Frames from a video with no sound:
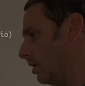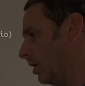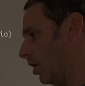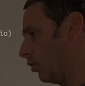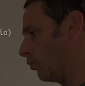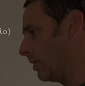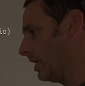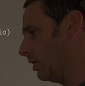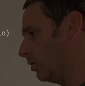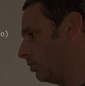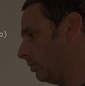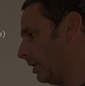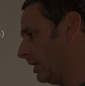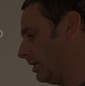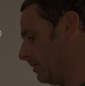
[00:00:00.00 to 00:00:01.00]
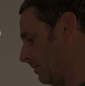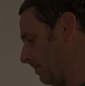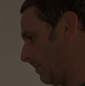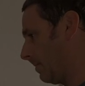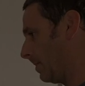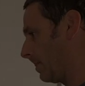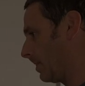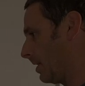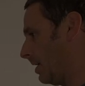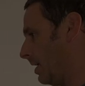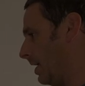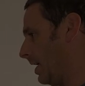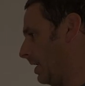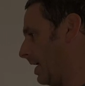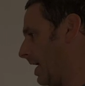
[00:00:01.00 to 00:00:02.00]
a read-only
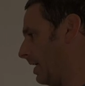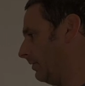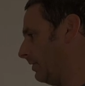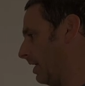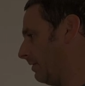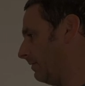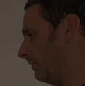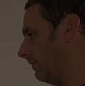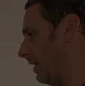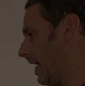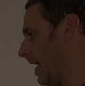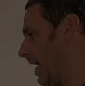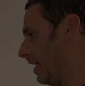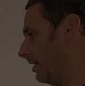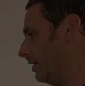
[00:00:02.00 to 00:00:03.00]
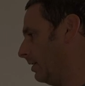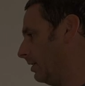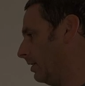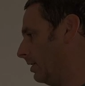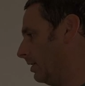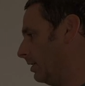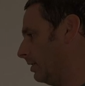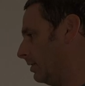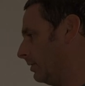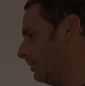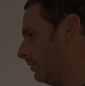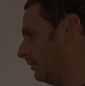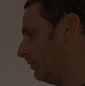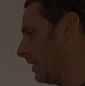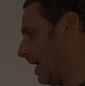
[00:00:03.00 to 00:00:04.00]
and has that flag
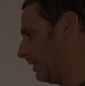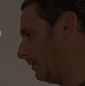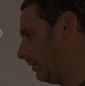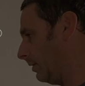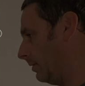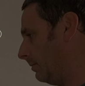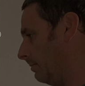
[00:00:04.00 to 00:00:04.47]
set.